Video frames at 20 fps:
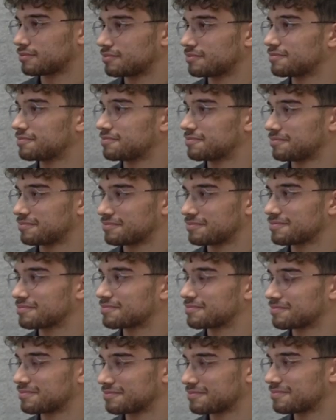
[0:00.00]

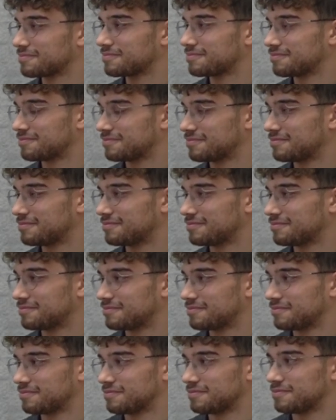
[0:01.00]

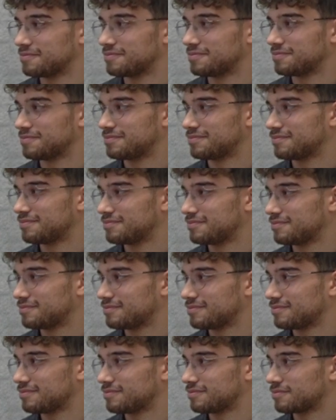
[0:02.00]

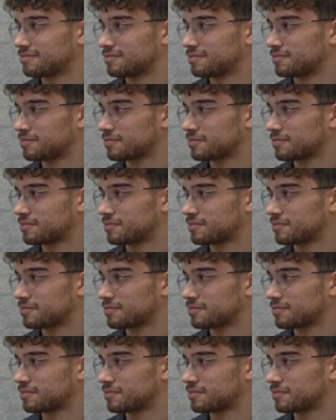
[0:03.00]
No words are spoken by the person on screen.